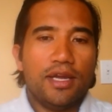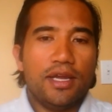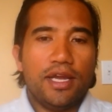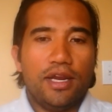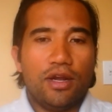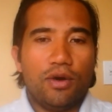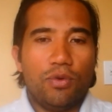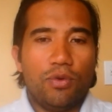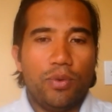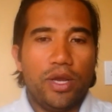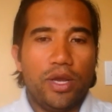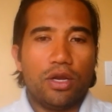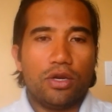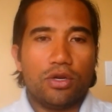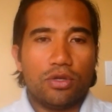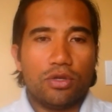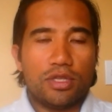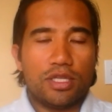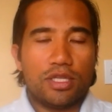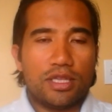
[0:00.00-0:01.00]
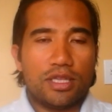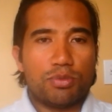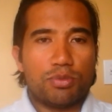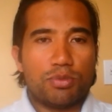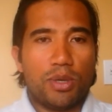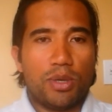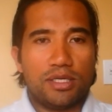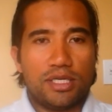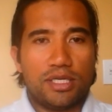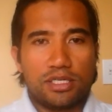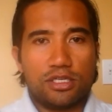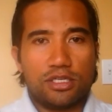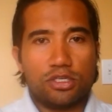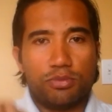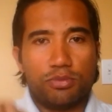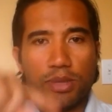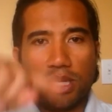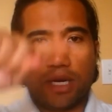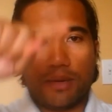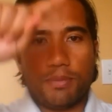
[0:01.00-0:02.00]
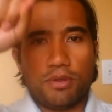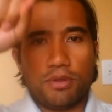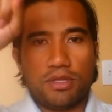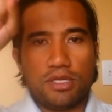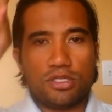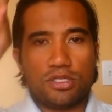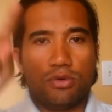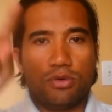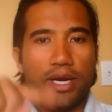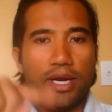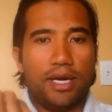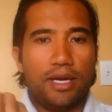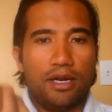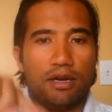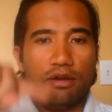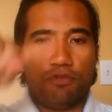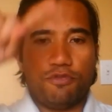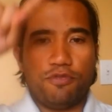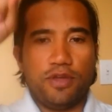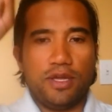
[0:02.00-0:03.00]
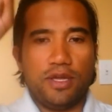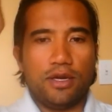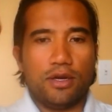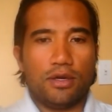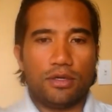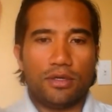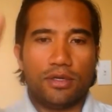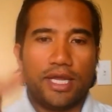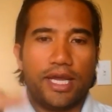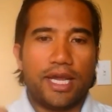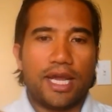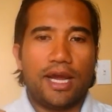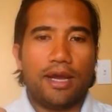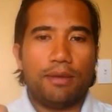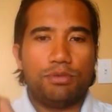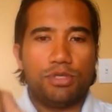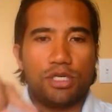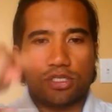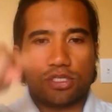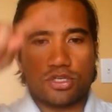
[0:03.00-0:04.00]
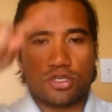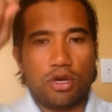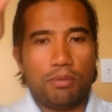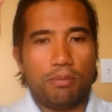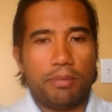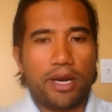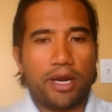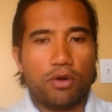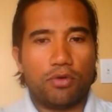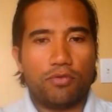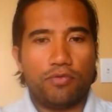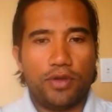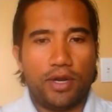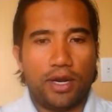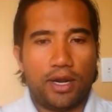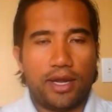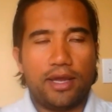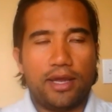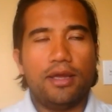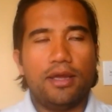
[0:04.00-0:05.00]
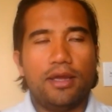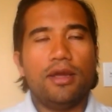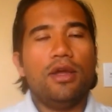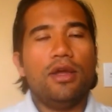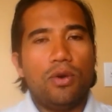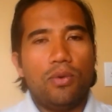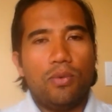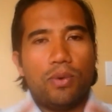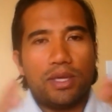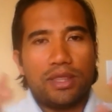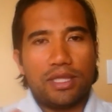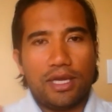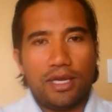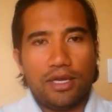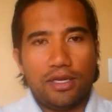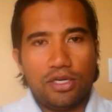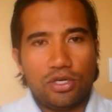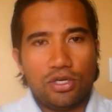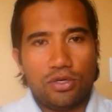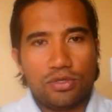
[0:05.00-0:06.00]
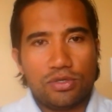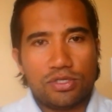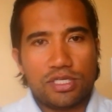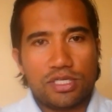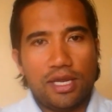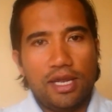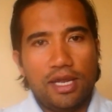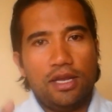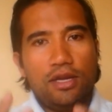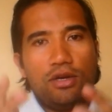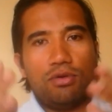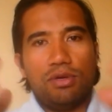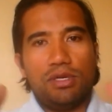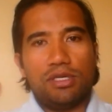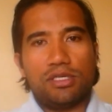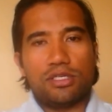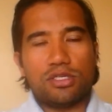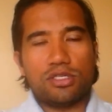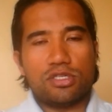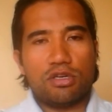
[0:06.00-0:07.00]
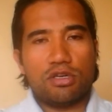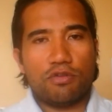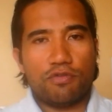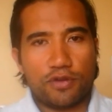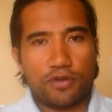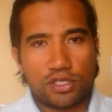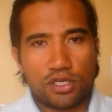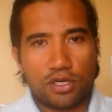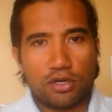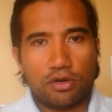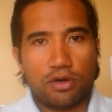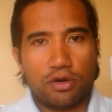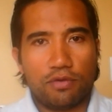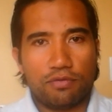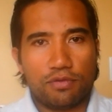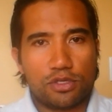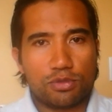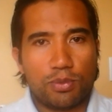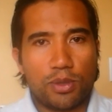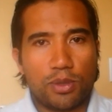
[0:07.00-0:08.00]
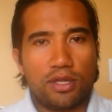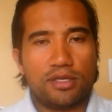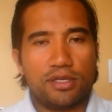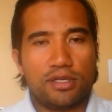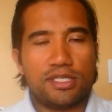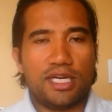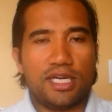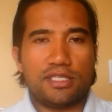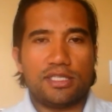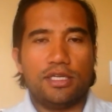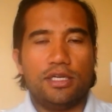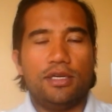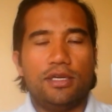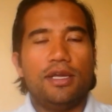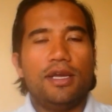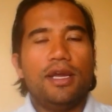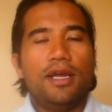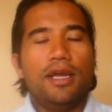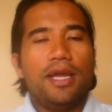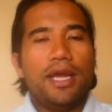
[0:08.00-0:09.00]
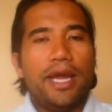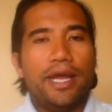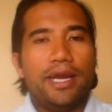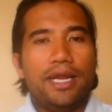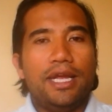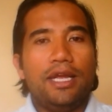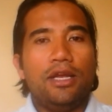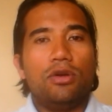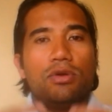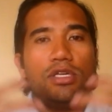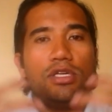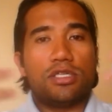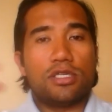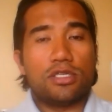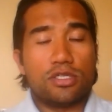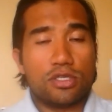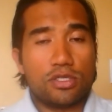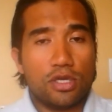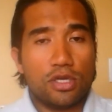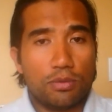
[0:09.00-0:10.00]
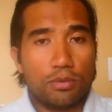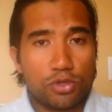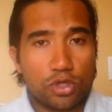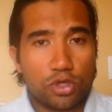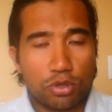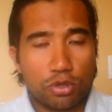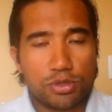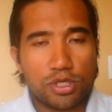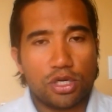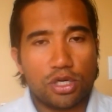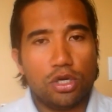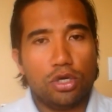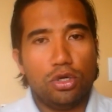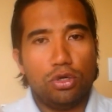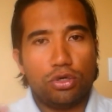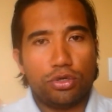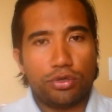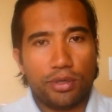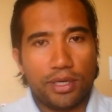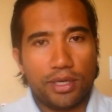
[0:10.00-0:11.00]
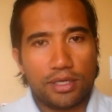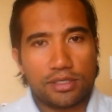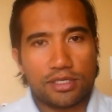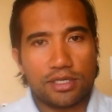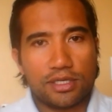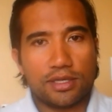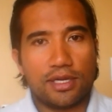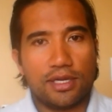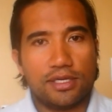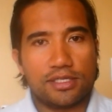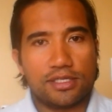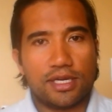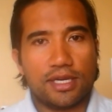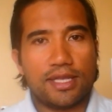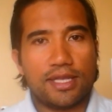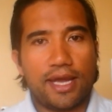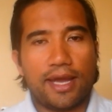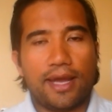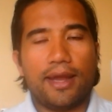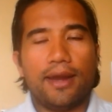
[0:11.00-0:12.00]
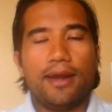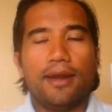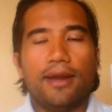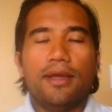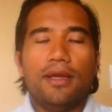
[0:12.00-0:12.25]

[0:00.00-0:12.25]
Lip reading: We all know that the small intestine is made up of these great little finger-like objects called microvilli. What they do is they increase the surface area of the small intestine and increases the absorption of nutrients and things like that.